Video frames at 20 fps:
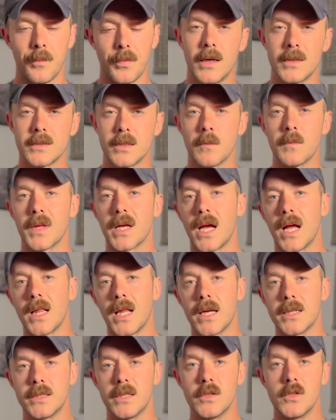Something I
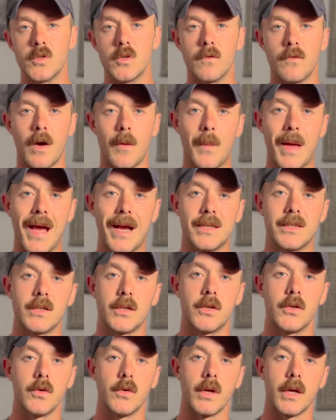like to do if I'm
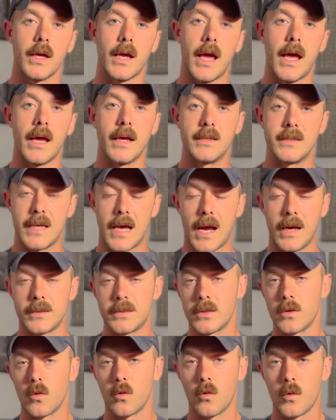executing a
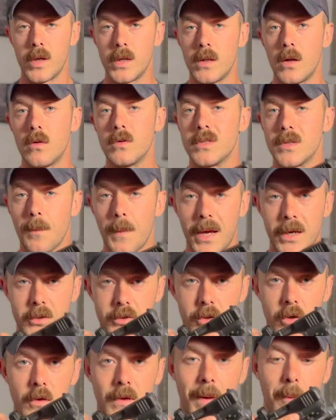tactical reload to make
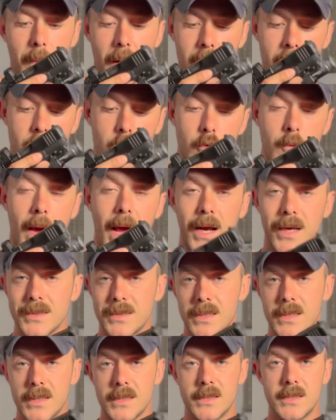sure that my new
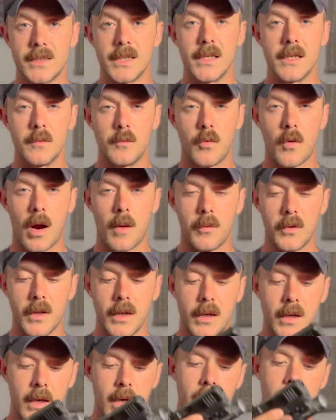magazine is seated properly
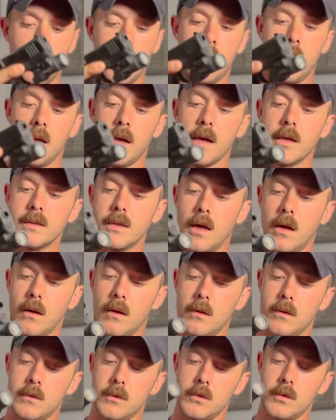is
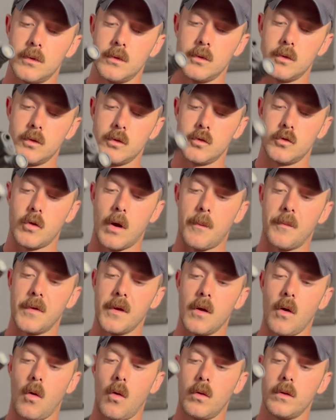I'll drop
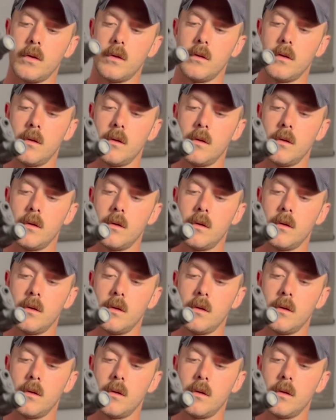the old,